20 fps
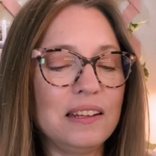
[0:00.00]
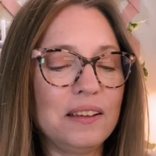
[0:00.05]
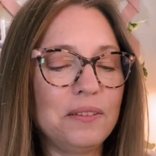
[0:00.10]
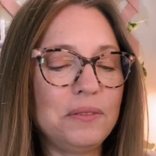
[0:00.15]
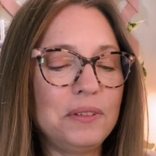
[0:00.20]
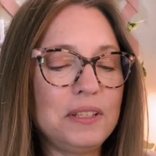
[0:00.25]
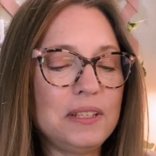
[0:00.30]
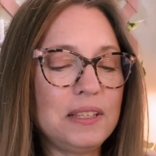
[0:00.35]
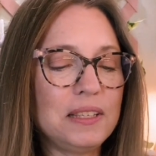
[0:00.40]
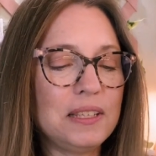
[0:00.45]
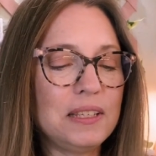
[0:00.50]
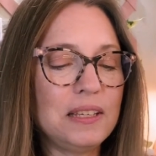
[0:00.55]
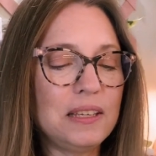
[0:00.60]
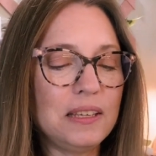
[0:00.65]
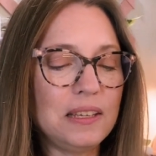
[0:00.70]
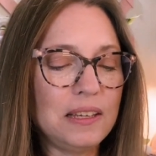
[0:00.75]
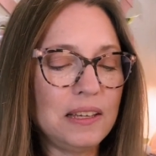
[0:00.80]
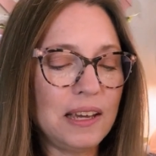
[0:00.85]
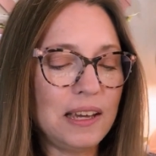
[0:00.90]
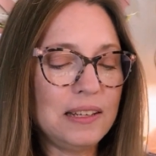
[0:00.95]
I want to
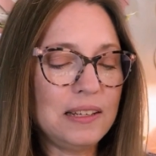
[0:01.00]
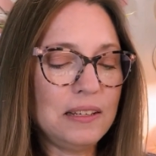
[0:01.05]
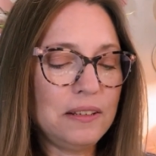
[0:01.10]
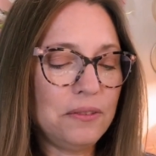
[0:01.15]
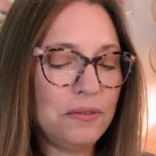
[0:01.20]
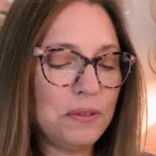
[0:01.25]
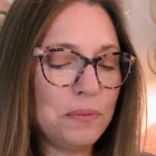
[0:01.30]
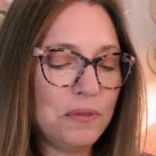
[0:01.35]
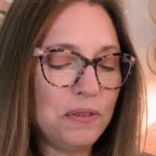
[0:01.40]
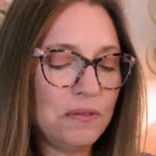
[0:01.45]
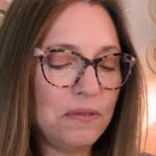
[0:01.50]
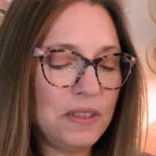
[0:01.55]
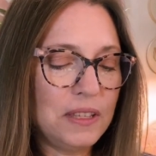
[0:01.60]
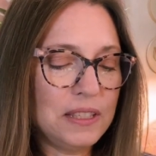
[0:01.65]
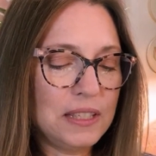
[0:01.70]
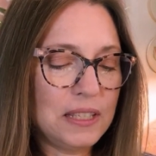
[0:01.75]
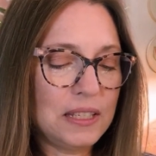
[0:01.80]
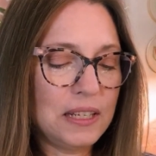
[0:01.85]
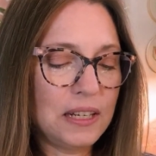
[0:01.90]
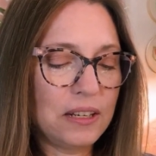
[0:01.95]
see, I didn't remove
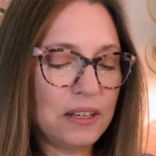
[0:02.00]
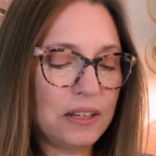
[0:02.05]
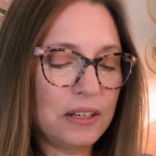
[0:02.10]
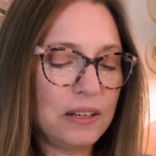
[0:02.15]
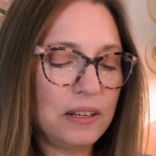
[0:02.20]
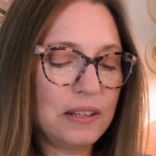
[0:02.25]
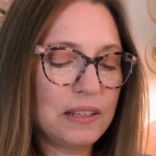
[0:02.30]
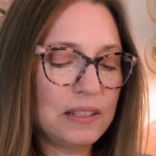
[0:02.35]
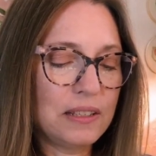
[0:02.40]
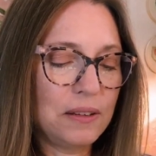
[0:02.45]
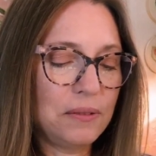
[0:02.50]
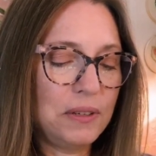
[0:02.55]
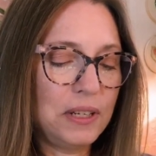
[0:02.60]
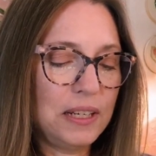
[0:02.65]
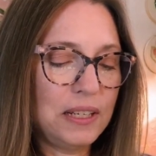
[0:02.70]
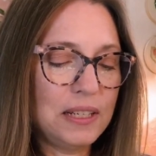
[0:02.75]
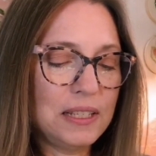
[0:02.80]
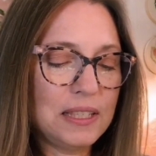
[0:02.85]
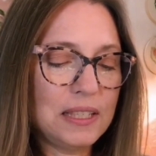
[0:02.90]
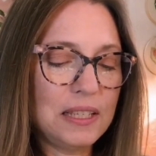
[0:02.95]
the sticker because I
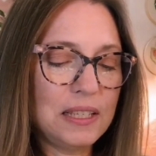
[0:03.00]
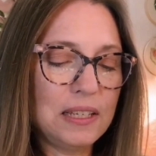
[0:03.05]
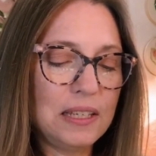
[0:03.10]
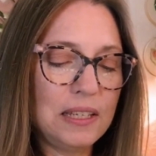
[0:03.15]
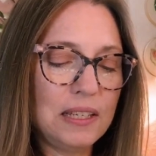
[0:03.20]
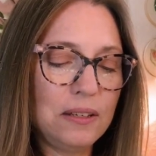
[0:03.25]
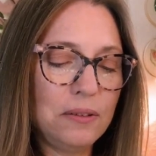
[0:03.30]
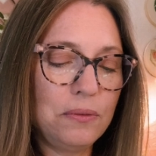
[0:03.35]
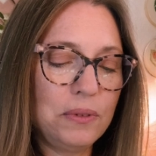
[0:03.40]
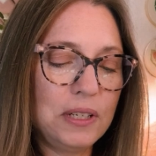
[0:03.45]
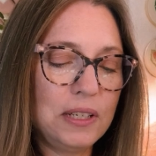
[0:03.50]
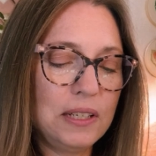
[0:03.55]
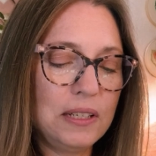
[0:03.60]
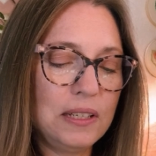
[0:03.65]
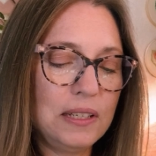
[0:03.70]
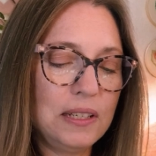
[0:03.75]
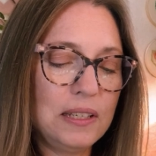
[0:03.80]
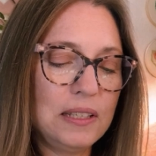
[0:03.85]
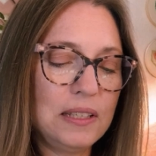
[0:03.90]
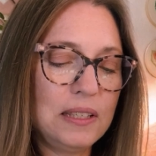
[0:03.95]
wanted to see
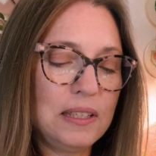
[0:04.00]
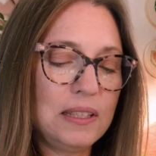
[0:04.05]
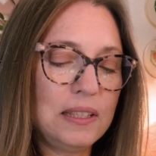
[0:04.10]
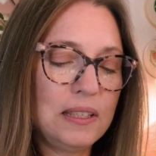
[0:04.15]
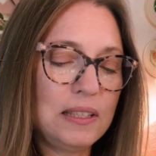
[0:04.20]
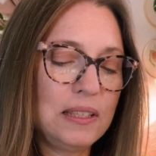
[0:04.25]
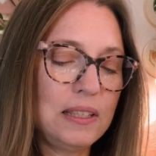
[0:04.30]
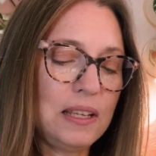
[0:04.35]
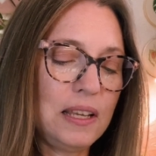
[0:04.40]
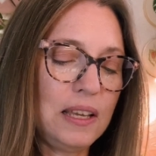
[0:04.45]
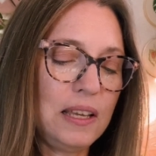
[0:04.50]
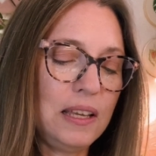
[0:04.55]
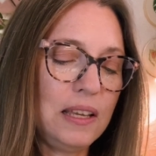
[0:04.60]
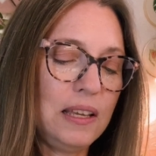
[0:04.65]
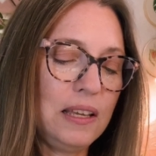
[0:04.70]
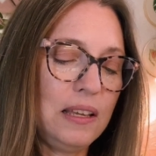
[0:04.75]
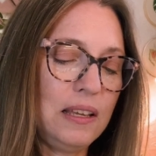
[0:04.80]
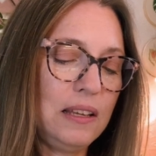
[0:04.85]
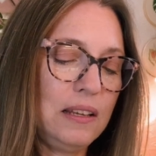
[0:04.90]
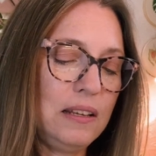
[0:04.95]
what it
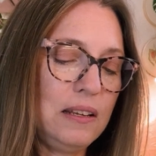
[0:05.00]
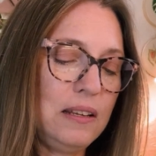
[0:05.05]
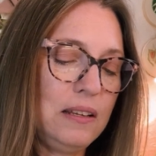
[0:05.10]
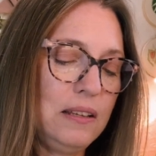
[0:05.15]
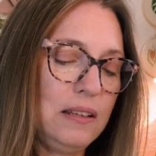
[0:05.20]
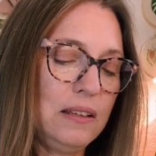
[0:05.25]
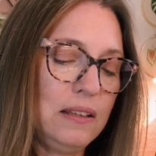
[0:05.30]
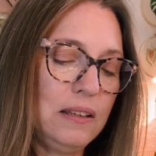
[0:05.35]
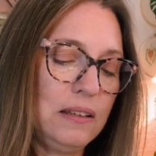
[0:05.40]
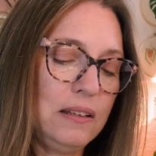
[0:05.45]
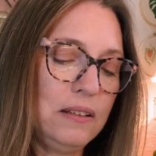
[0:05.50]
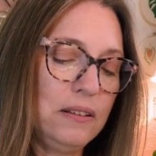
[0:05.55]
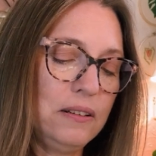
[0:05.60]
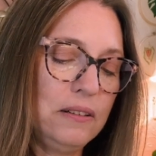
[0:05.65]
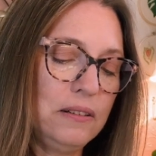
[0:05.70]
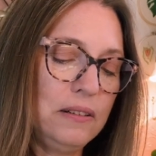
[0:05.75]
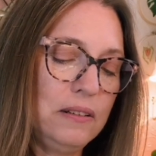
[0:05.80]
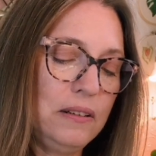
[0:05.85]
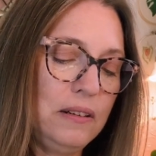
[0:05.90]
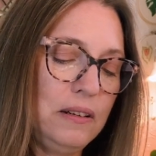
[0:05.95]
said
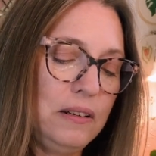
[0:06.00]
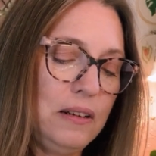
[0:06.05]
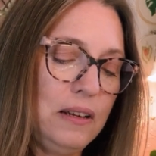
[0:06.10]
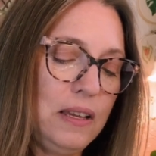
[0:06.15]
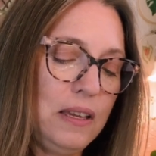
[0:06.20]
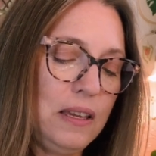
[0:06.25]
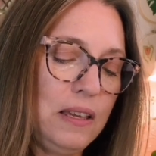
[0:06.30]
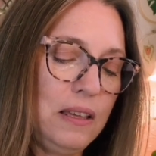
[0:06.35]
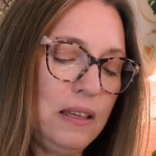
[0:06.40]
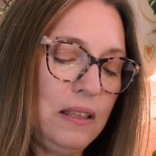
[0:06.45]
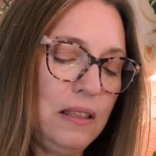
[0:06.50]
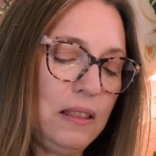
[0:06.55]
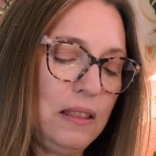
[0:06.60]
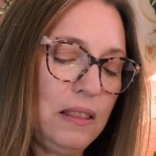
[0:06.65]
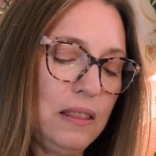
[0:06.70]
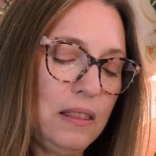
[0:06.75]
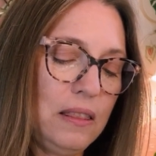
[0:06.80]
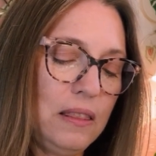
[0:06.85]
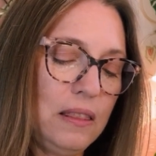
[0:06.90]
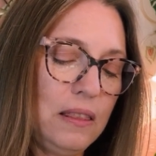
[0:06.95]
underneath
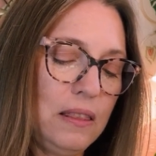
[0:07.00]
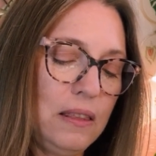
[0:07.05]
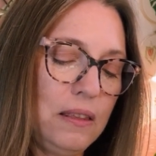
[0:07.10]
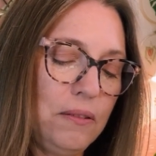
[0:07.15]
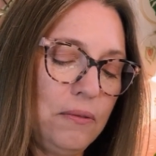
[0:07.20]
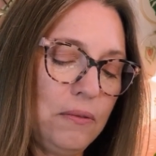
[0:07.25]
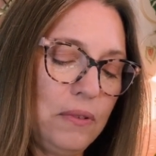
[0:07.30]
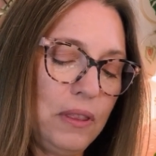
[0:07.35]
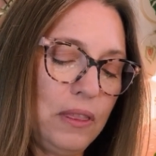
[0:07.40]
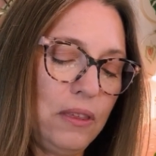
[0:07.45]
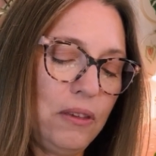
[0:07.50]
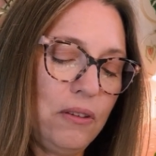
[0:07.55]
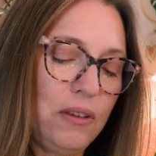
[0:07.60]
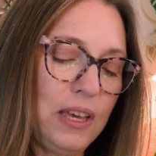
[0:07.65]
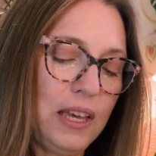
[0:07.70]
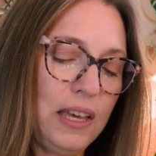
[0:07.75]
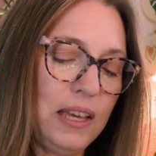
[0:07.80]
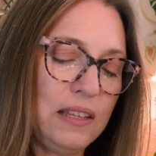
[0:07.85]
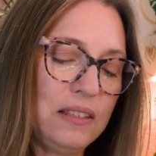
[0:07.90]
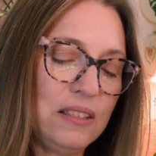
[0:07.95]
with you
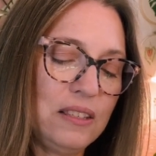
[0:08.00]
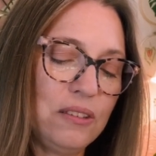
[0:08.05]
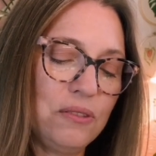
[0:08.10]
guys.